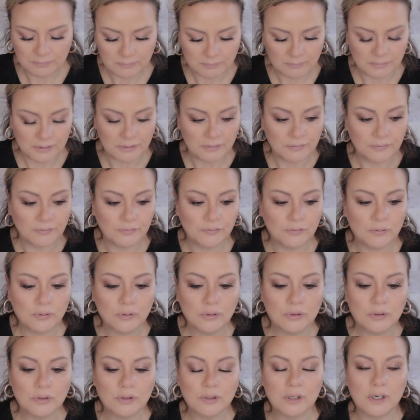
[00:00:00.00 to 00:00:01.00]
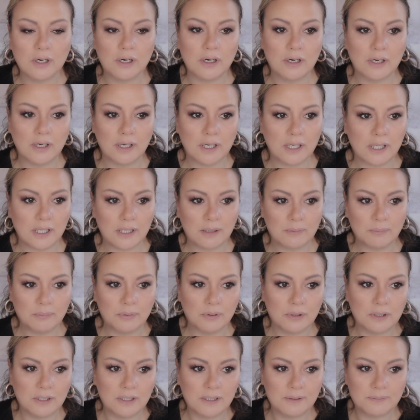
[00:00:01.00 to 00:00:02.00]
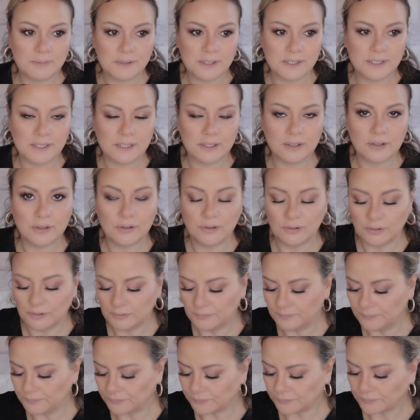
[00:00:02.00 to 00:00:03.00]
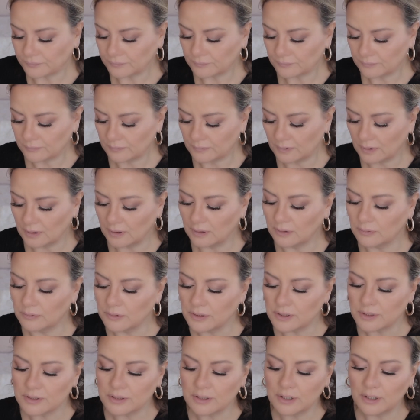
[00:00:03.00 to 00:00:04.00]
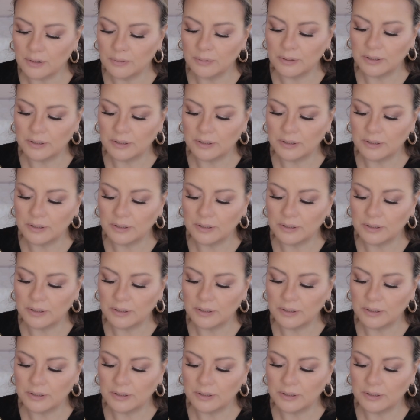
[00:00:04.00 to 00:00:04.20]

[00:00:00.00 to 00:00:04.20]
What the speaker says: Before I put lipstick on, I'll just go